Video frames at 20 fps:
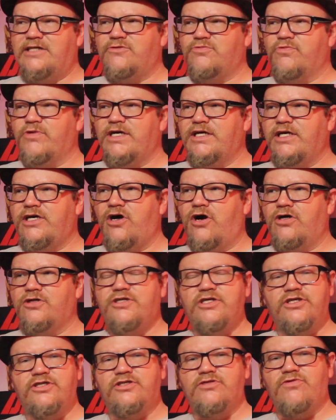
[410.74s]
It's really hard
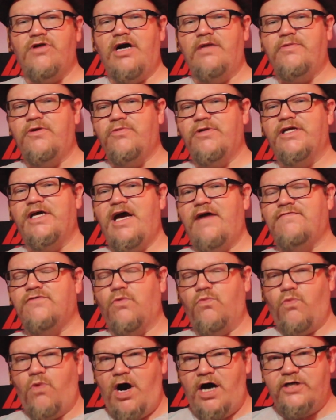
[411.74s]
to describe. You really have to
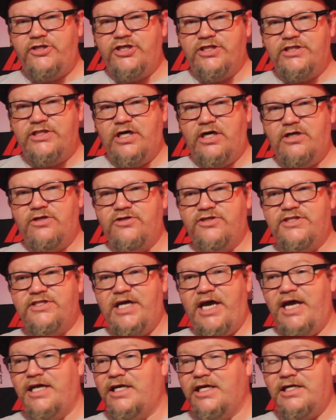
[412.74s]
watch it to
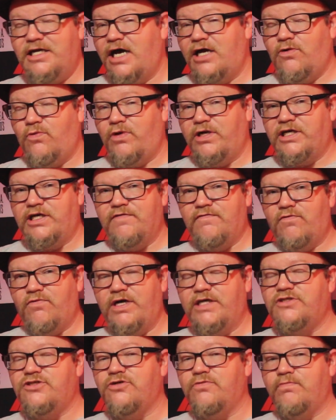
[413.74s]
understand it, and I don't want to give
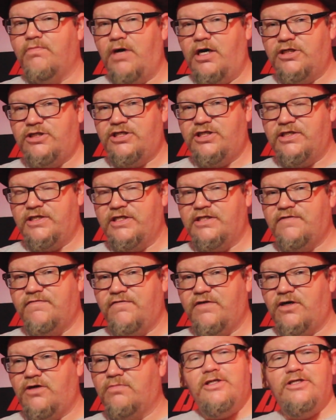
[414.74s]
away too much to this
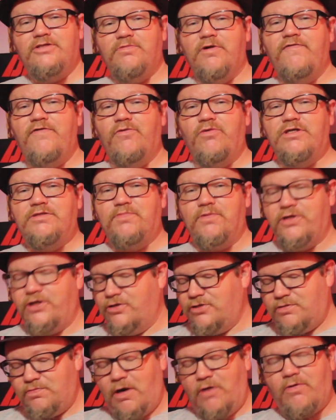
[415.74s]
film. This movie was
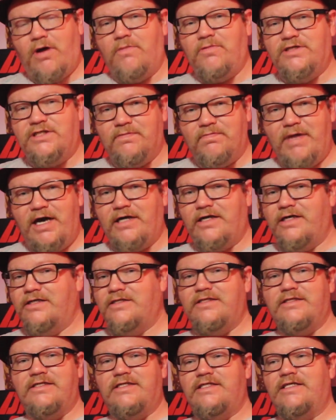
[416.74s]
produced by Robert
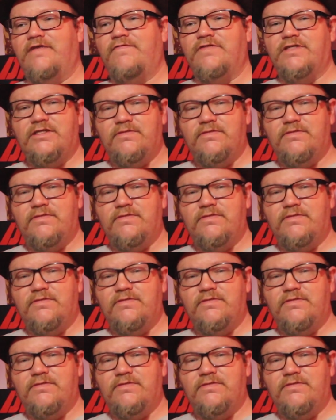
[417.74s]
Zemeckis and Steven